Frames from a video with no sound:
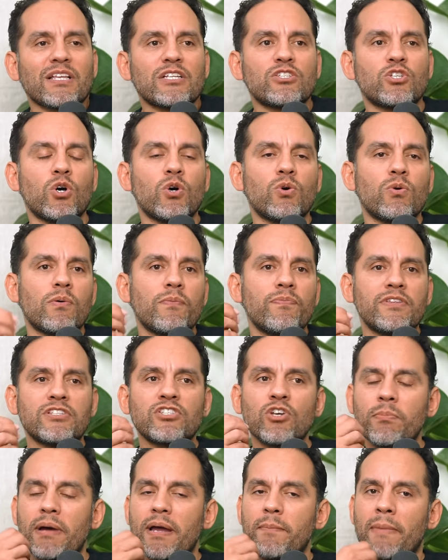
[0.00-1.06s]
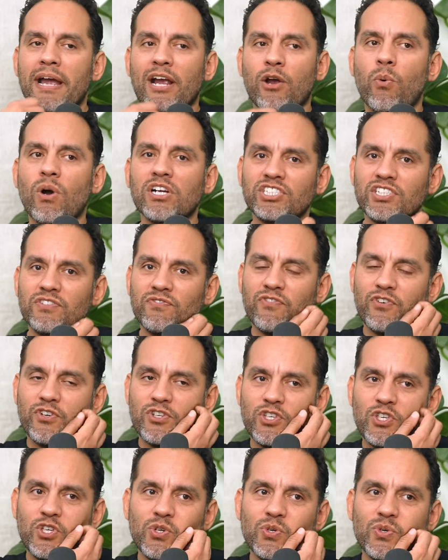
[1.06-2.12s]
so, so my, my question for
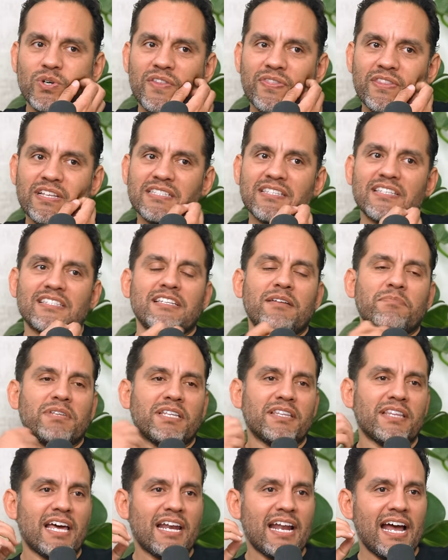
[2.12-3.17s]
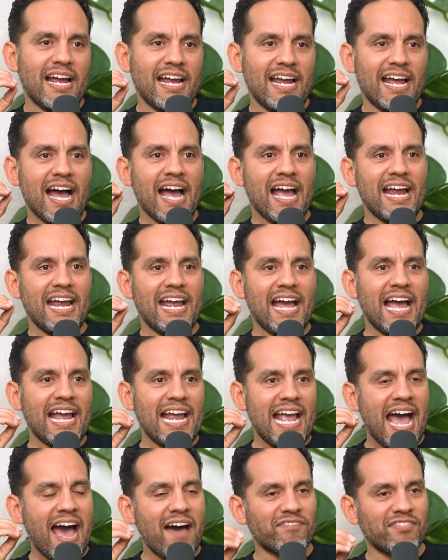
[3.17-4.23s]
you, and this is something that I, I, I
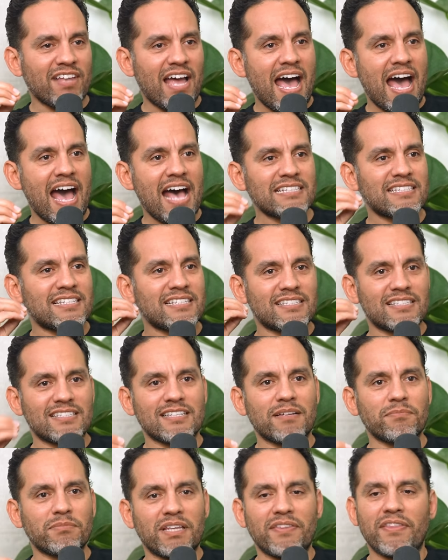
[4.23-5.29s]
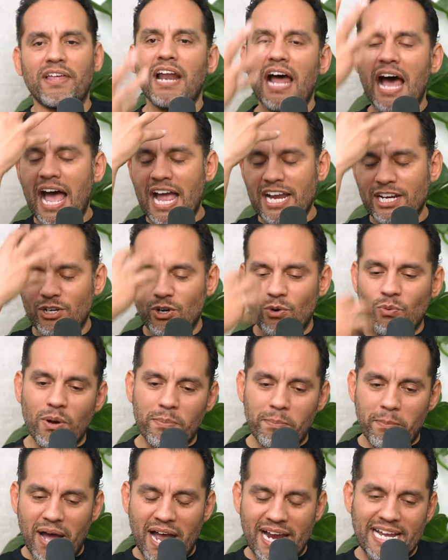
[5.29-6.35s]
have to ask, this is something that I know what
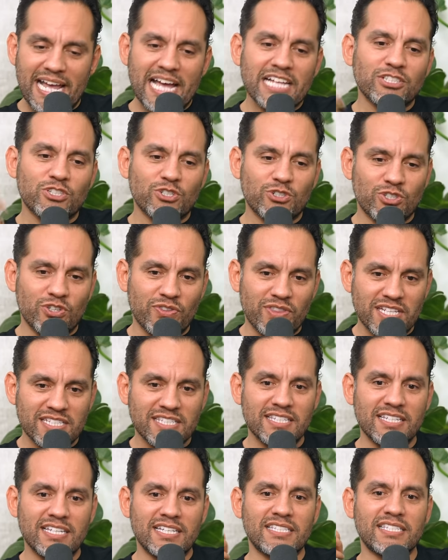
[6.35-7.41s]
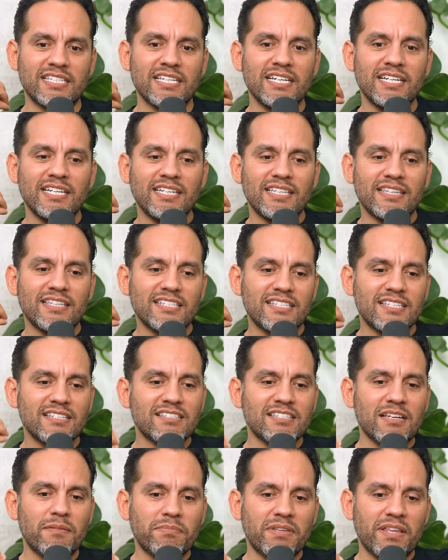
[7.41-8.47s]
my answer to this is. This is
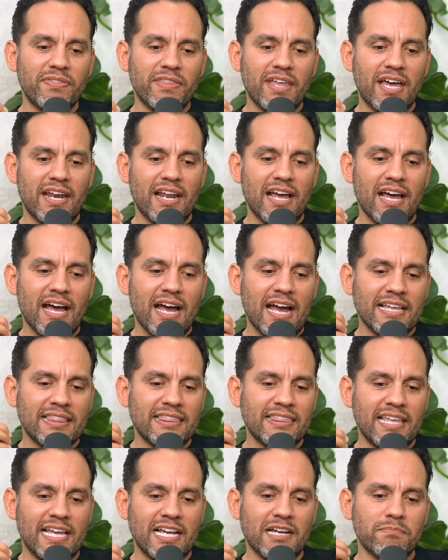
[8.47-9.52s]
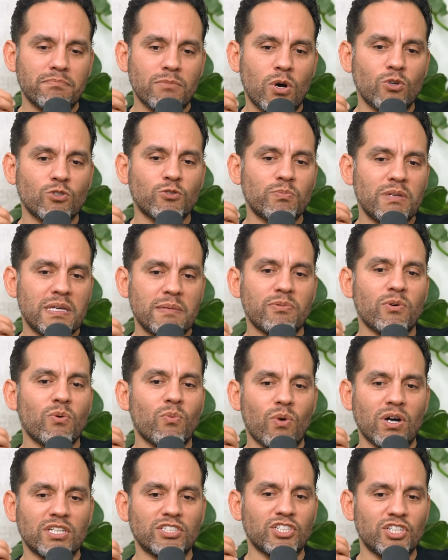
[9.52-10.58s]
something that I think most people
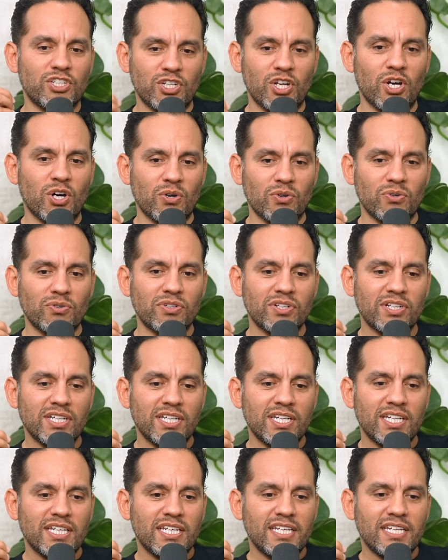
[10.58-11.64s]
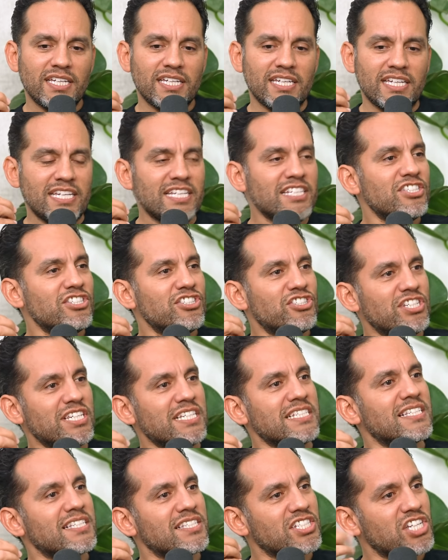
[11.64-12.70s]
want to know. Is
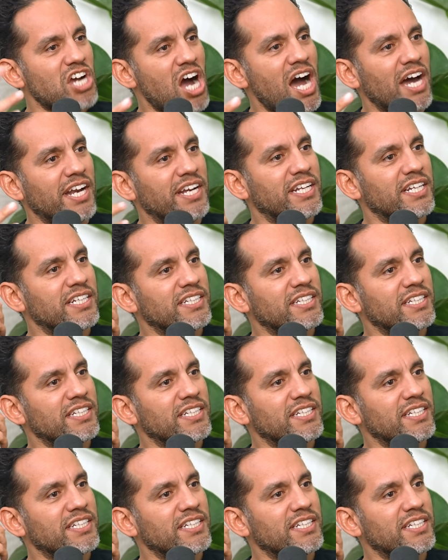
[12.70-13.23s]
Jesus God?